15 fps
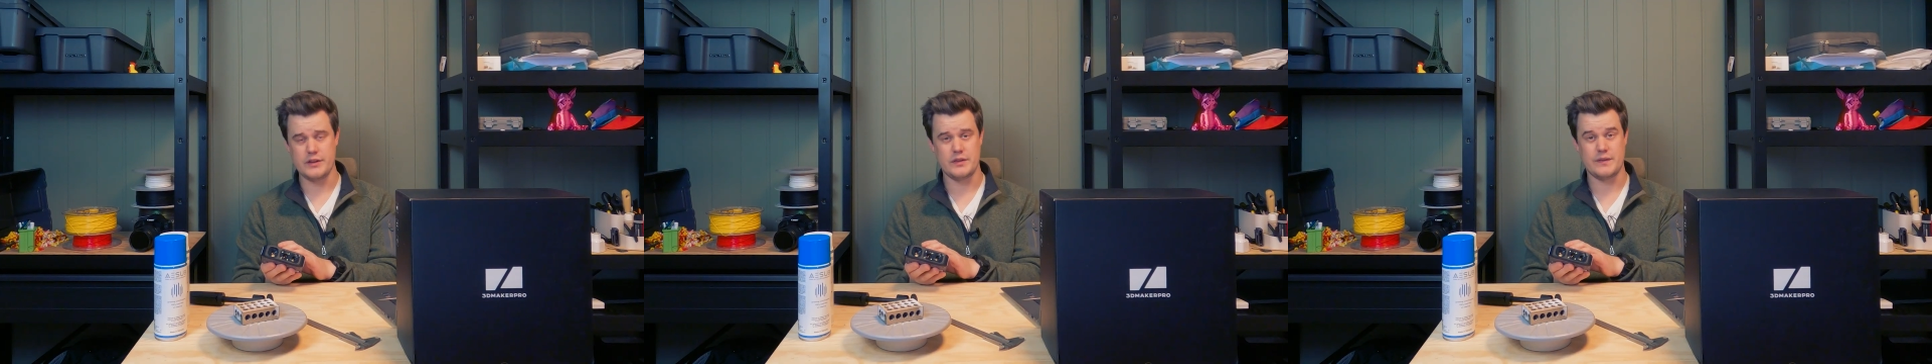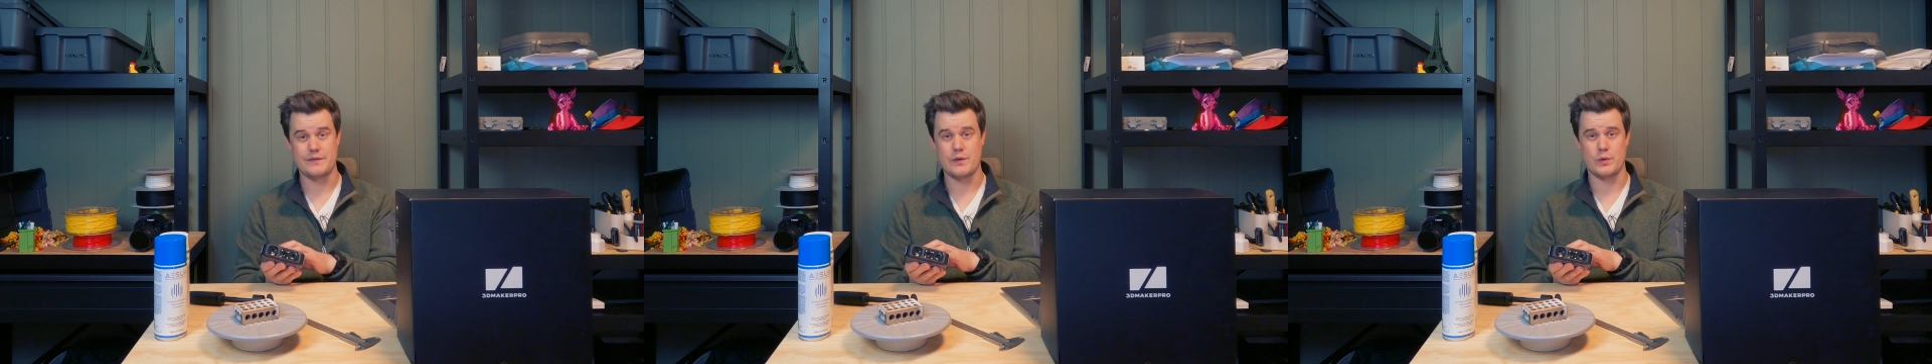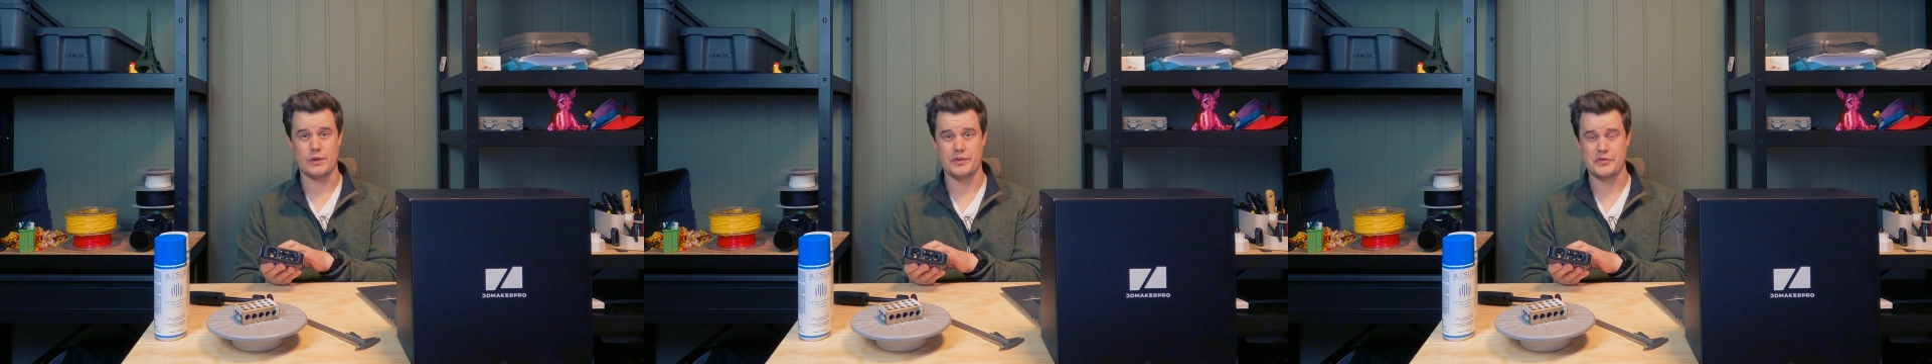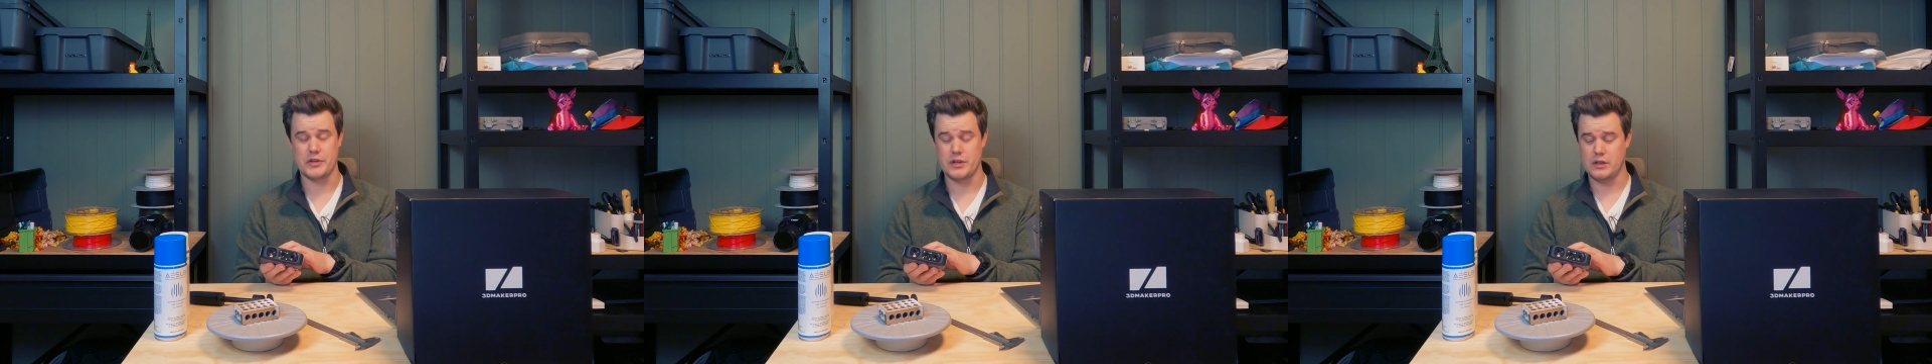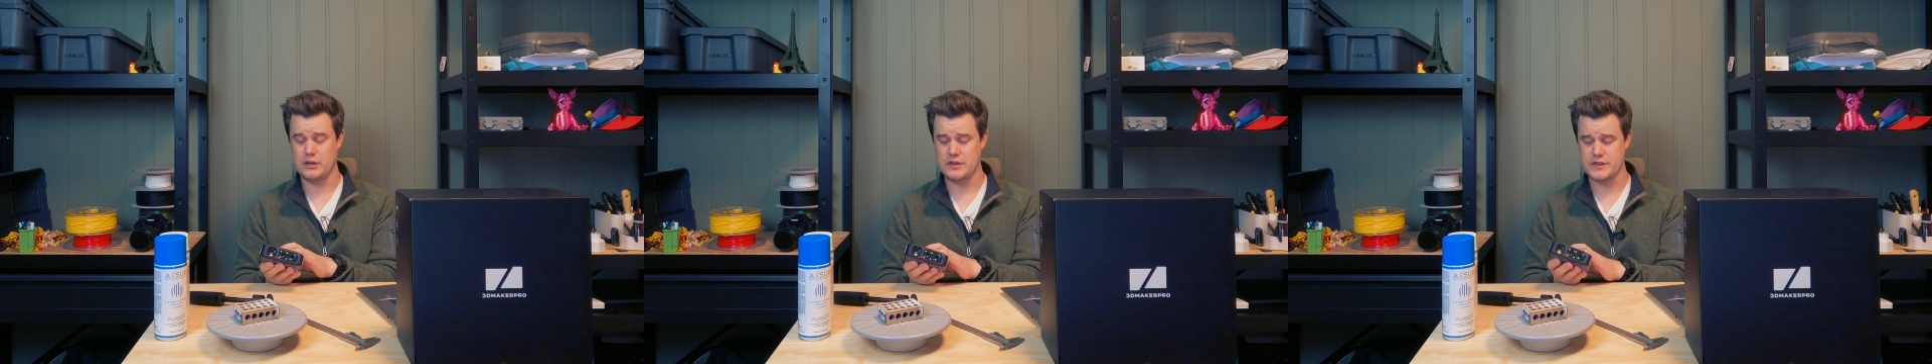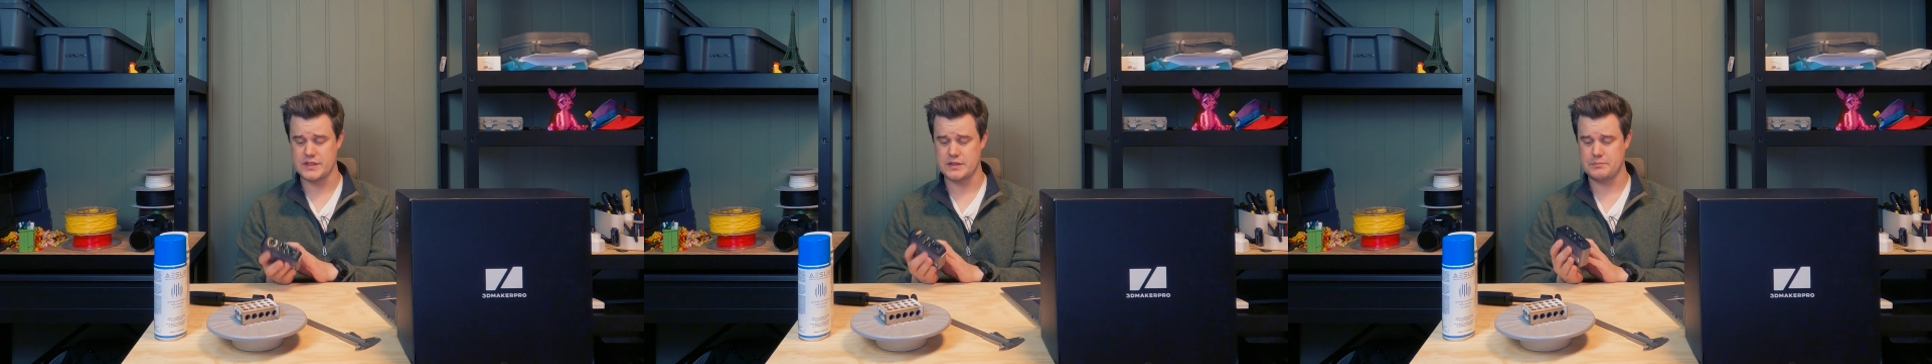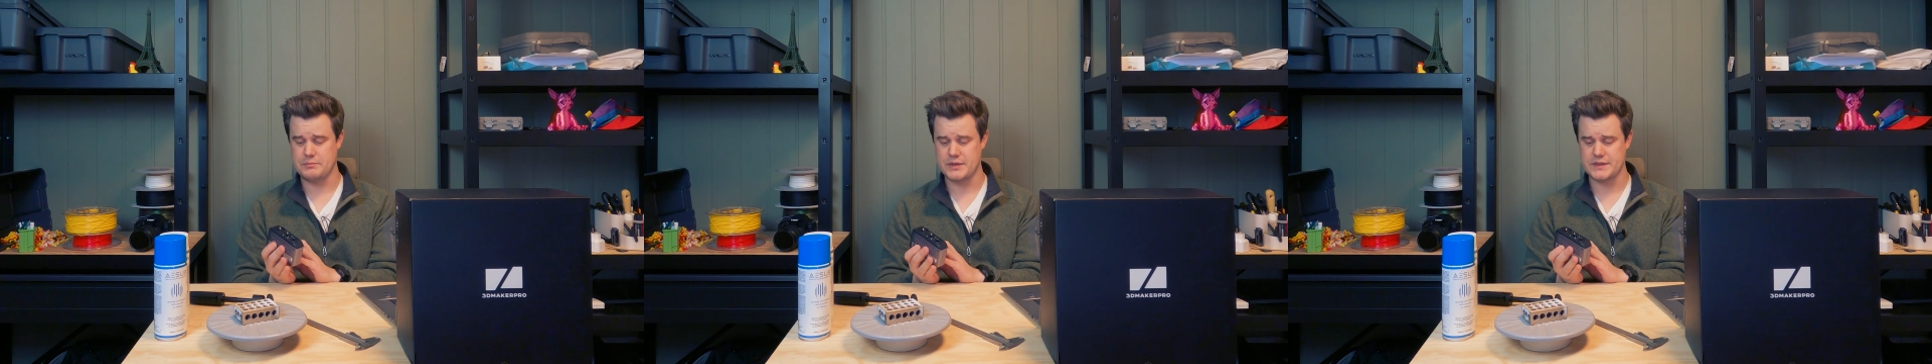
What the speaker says: under $400.